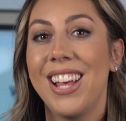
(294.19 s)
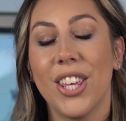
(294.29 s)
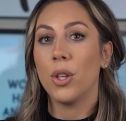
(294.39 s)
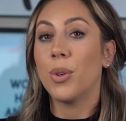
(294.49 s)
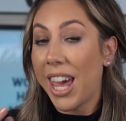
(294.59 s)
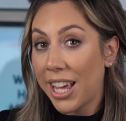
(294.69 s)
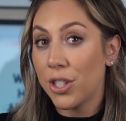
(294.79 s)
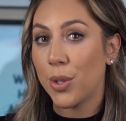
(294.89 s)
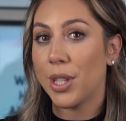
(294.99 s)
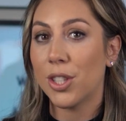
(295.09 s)
You can
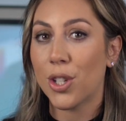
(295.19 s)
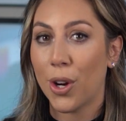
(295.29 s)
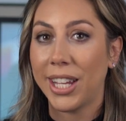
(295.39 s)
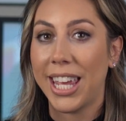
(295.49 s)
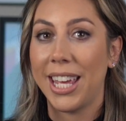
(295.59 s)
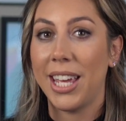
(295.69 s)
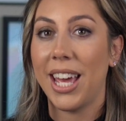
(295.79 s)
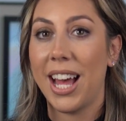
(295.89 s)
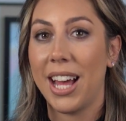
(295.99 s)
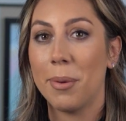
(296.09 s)
do this turnkey
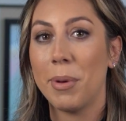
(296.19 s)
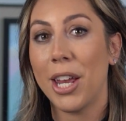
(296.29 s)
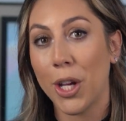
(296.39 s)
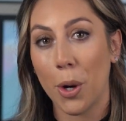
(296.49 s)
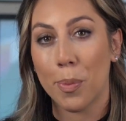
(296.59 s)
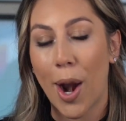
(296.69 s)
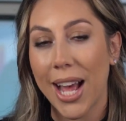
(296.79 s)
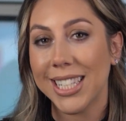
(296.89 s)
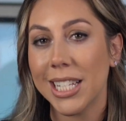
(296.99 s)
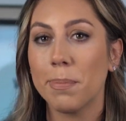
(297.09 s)
and go
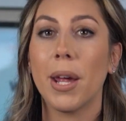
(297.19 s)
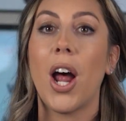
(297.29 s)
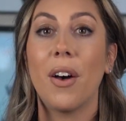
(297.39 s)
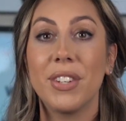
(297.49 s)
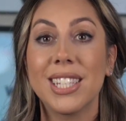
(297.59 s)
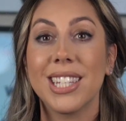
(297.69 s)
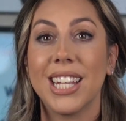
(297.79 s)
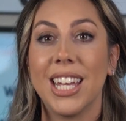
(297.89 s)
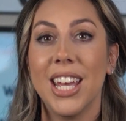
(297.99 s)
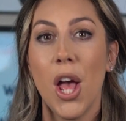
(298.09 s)
process, but
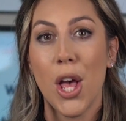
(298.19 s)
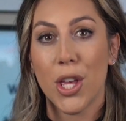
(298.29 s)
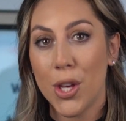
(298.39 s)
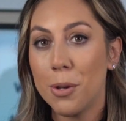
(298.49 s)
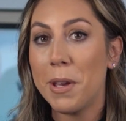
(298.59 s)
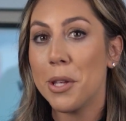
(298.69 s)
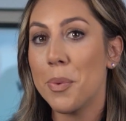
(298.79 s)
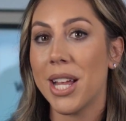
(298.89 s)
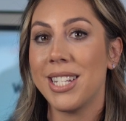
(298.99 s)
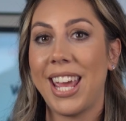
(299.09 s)
obviously you'd be the
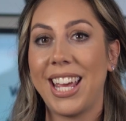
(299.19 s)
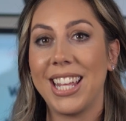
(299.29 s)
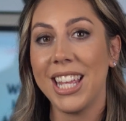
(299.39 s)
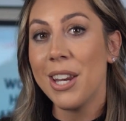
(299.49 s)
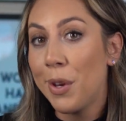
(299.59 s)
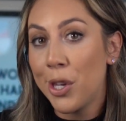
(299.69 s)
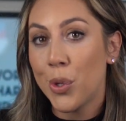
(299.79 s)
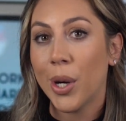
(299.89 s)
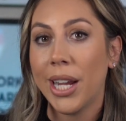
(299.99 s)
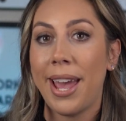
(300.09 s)
one taking the
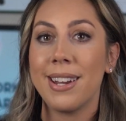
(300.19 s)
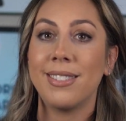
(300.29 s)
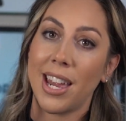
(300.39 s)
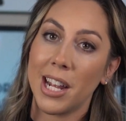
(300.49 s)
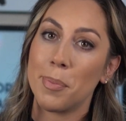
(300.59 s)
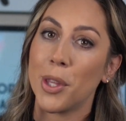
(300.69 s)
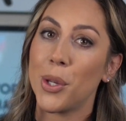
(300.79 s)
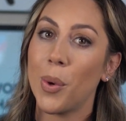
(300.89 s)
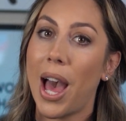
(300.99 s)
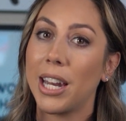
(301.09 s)
inventory and setting up the
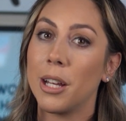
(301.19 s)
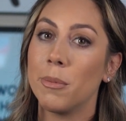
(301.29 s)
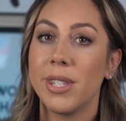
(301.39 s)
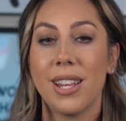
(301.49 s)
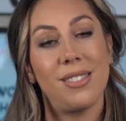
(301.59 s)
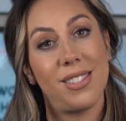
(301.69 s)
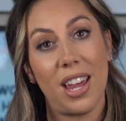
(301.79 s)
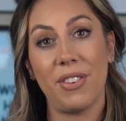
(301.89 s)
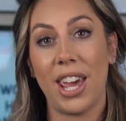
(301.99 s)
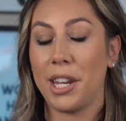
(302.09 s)
new items
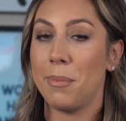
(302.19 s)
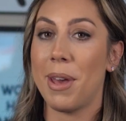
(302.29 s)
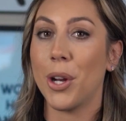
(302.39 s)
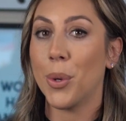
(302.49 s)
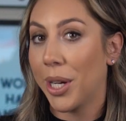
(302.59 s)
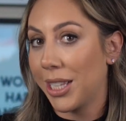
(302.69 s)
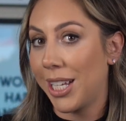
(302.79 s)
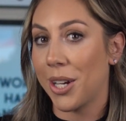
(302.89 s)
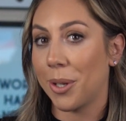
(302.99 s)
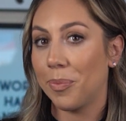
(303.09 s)
instead of a handyman or a cleaner.